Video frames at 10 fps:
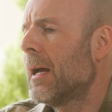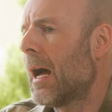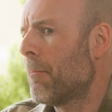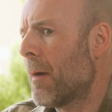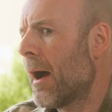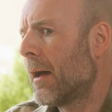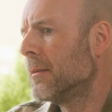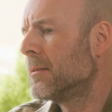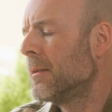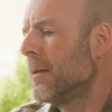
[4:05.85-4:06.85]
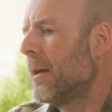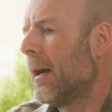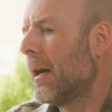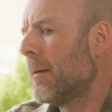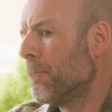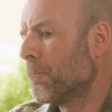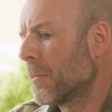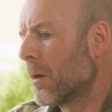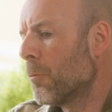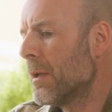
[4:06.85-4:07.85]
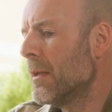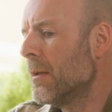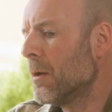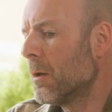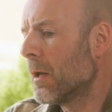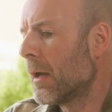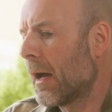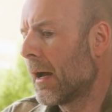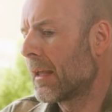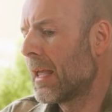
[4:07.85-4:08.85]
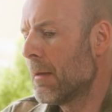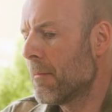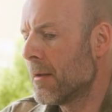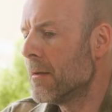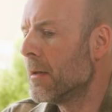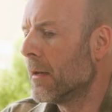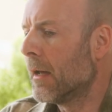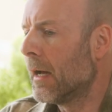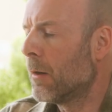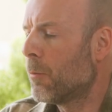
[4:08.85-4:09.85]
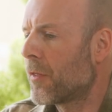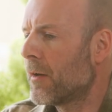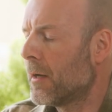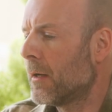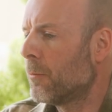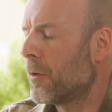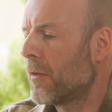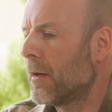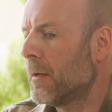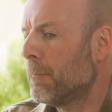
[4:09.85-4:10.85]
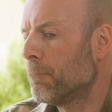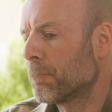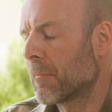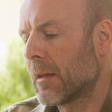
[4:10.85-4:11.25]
Um, and um, we uh, came in uh, with a with a, um,